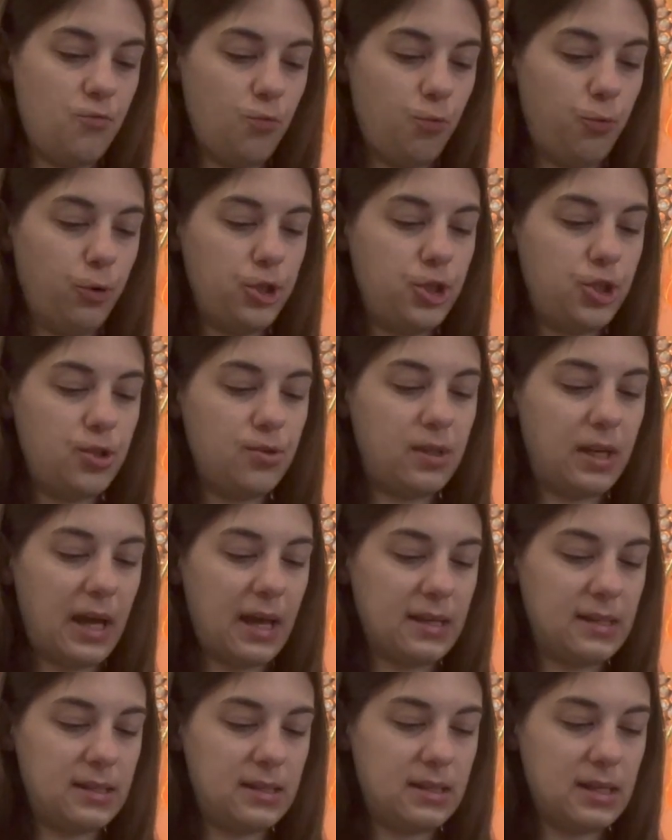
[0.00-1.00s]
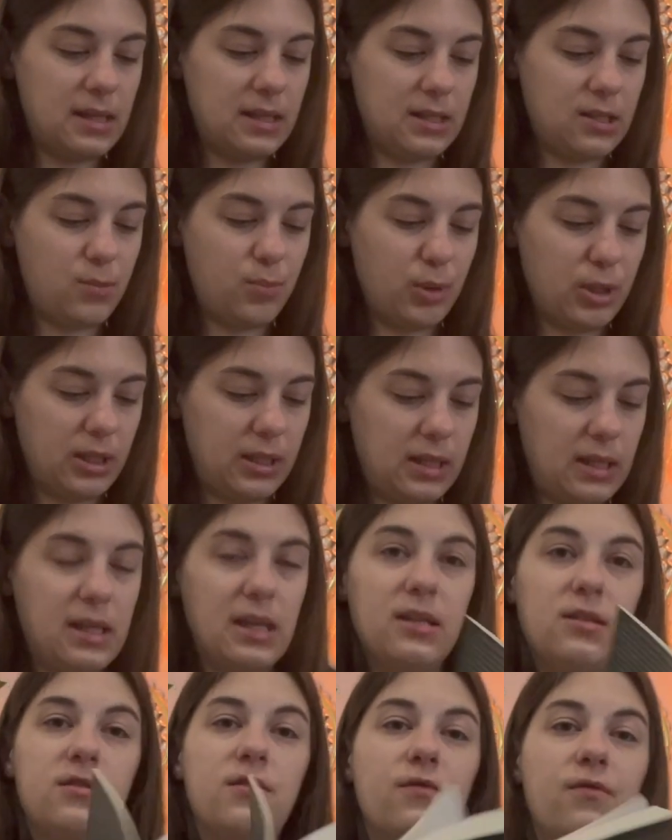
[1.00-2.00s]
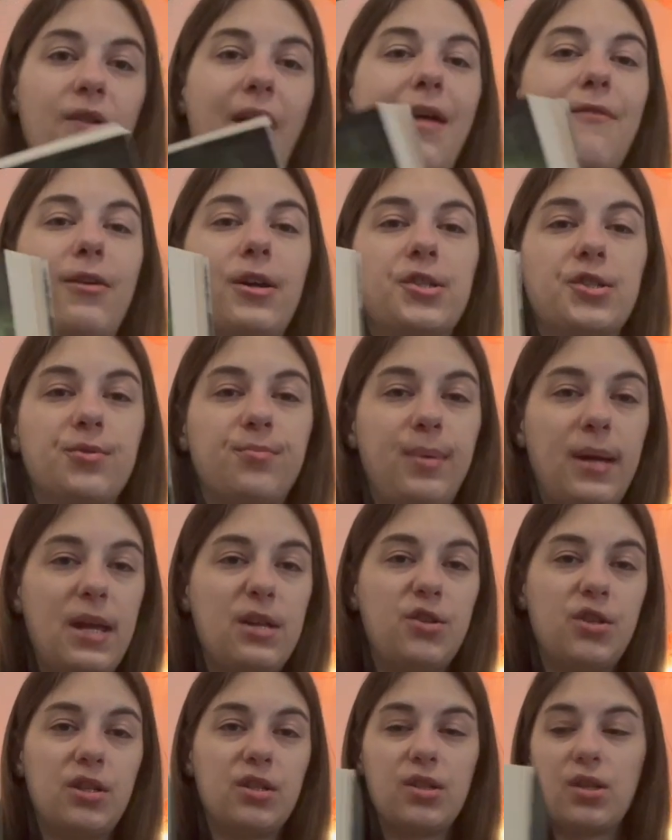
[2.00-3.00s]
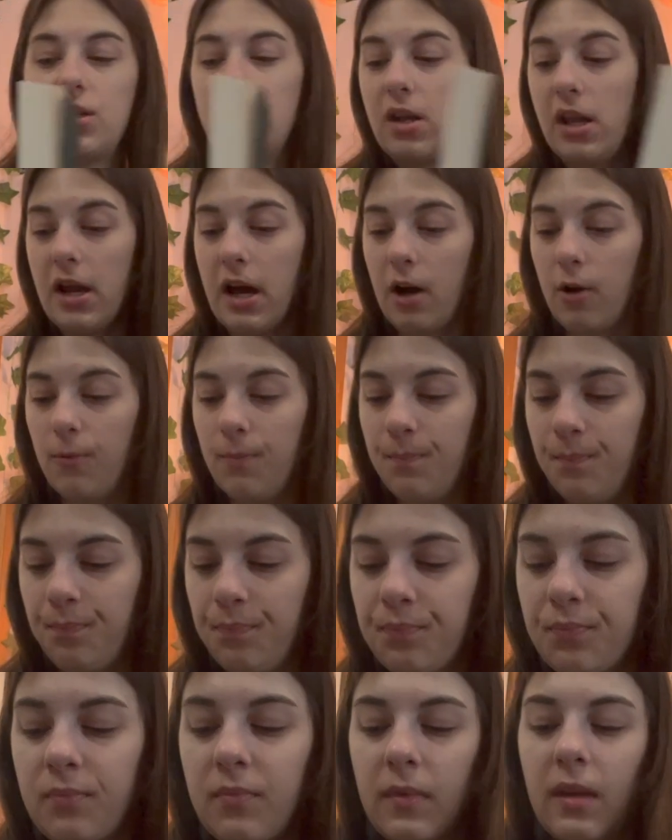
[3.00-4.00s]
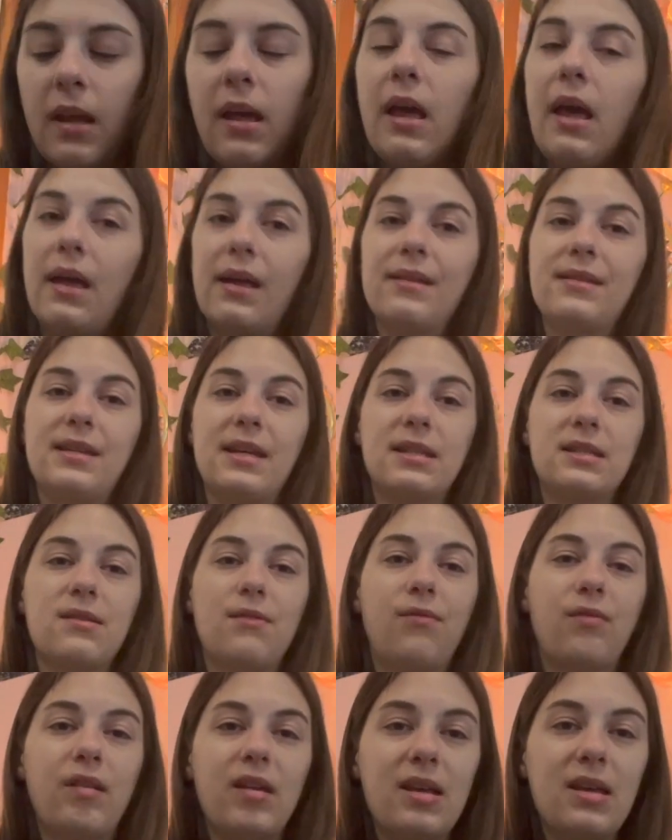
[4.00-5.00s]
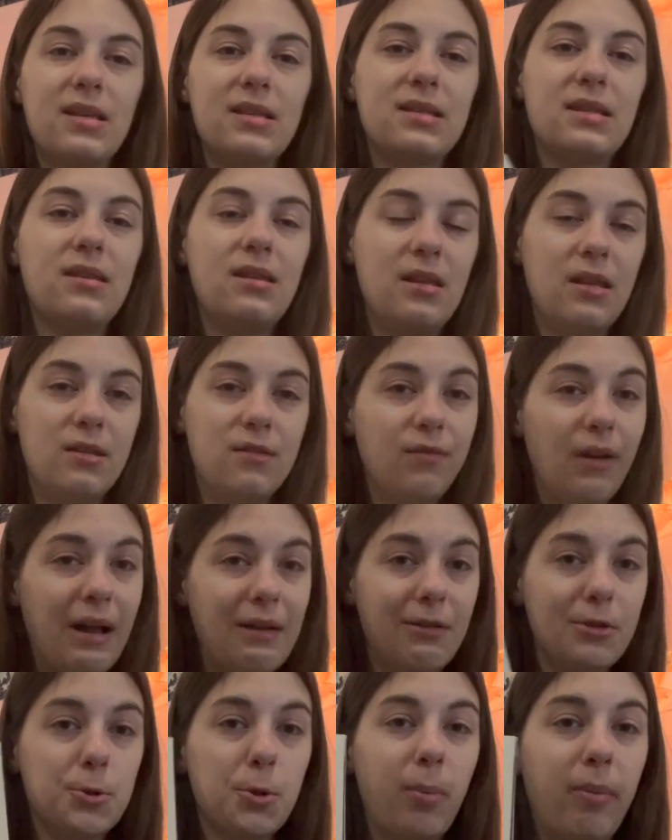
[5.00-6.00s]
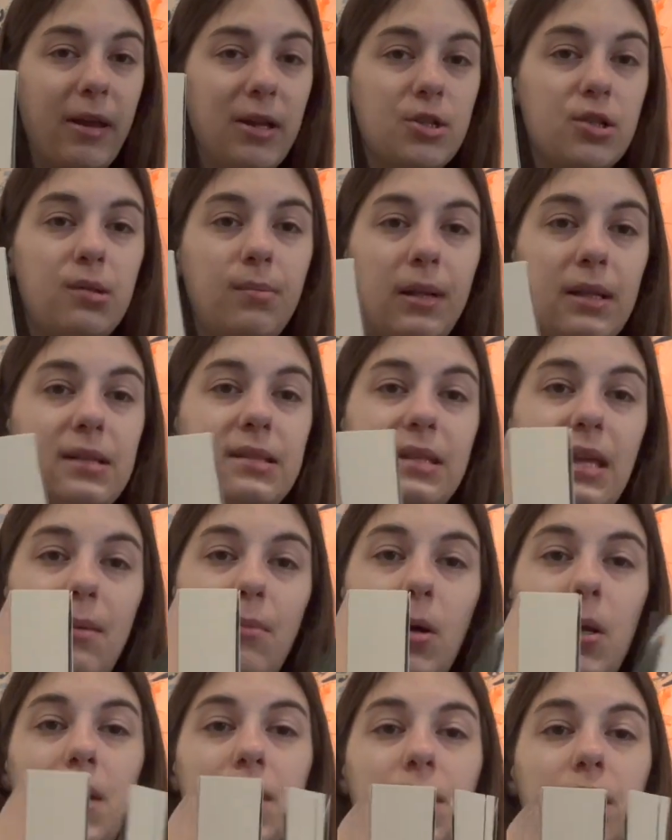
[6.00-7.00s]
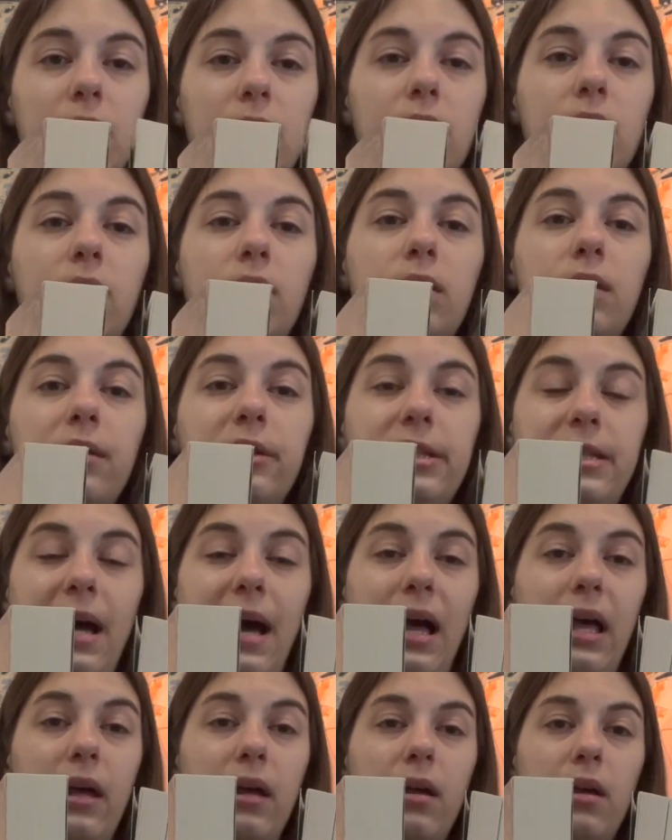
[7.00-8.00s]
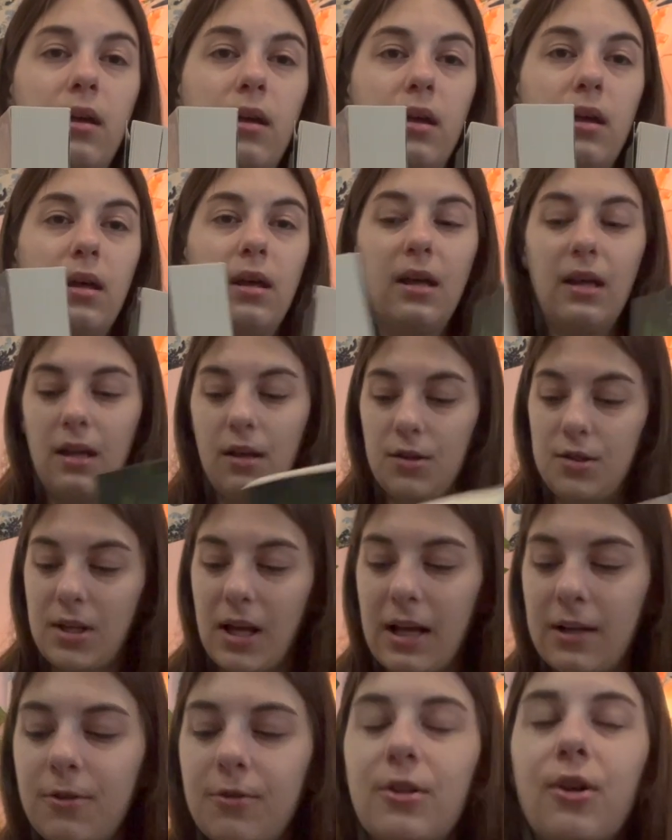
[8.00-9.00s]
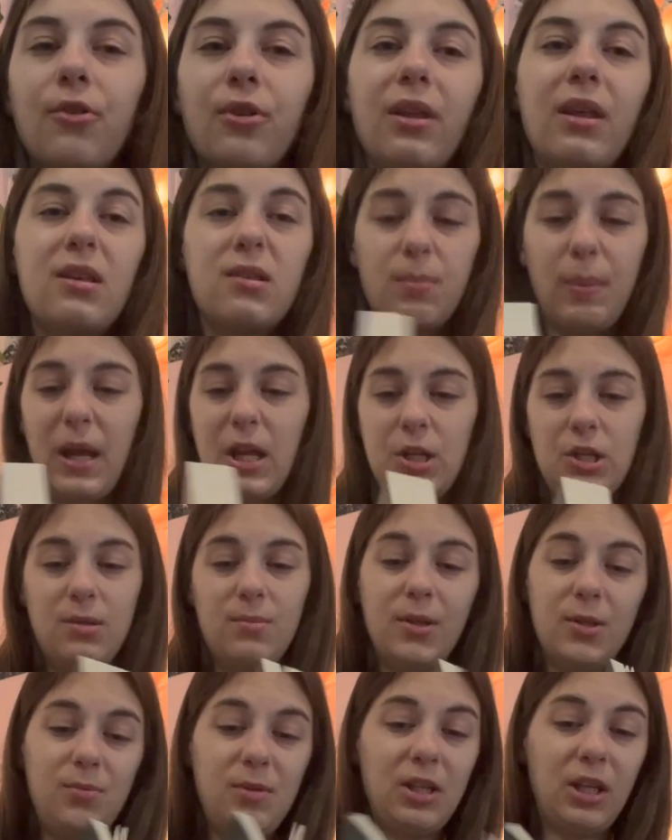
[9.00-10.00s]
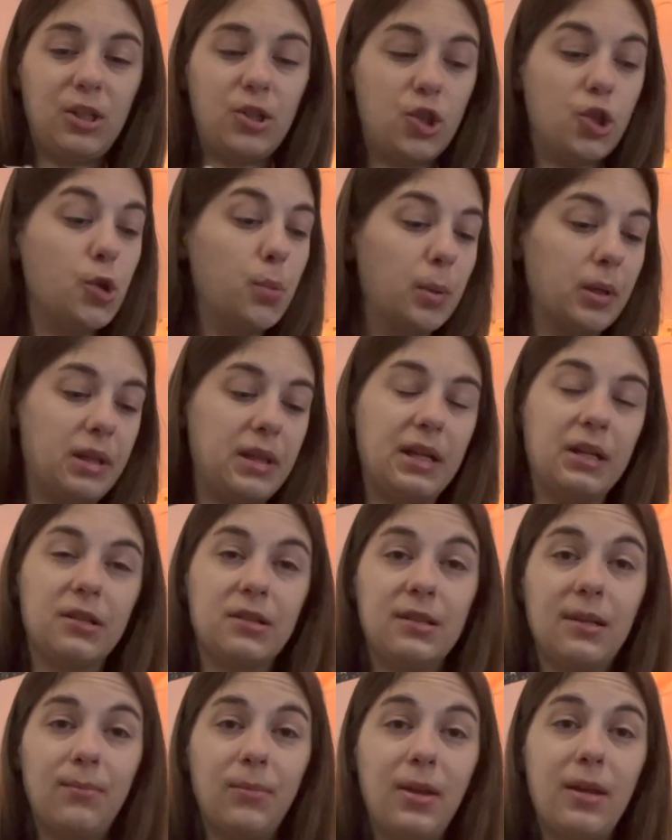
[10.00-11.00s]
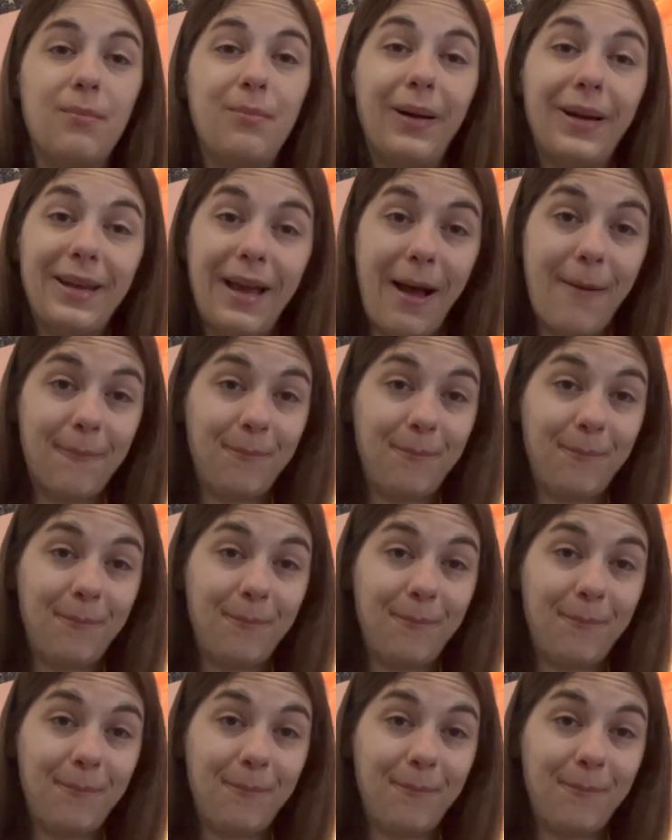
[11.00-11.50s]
would you guess that this book is 500 pages? No. Dance of Thieves is 500 pages by the same author. Look at that. So I don't know, these pages must be like super thin or something, but yeah.